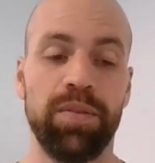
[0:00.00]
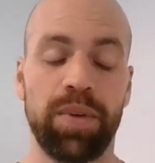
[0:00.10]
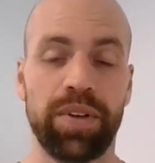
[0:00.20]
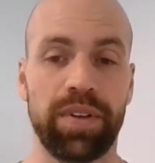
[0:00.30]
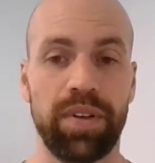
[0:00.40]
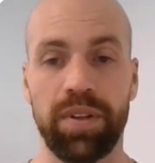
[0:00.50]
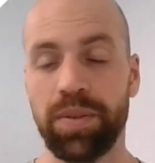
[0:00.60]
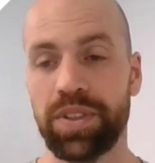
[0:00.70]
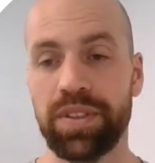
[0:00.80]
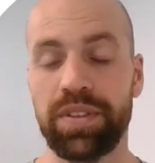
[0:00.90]
protocol
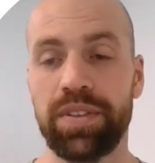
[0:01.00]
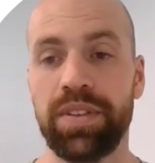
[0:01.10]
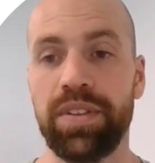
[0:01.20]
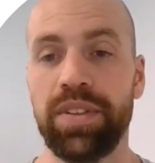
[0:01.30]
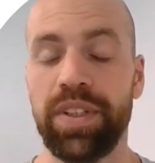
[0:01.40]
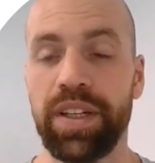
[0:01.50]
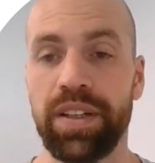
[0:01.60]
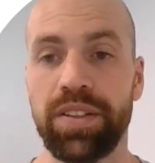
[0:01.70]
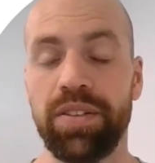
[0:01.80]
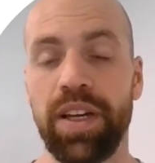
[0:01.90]
which is
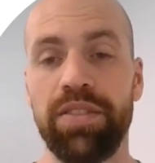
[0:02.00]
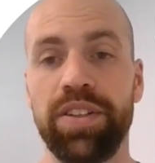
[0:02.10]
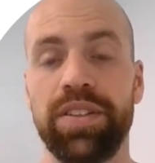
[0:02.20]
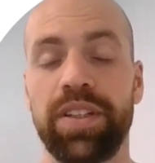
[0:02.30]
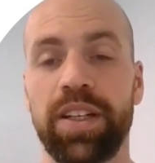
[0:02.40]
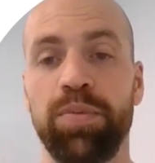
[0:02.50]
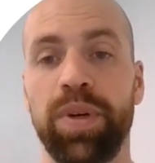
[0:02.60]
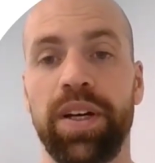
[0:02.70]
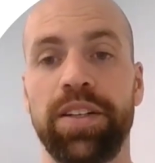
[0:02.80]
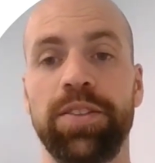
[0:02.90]
digging into every single
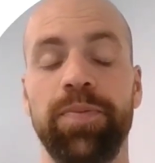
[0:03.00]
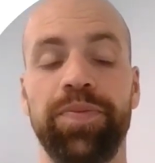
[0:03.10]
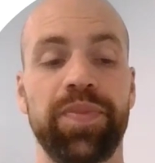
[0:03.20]
part.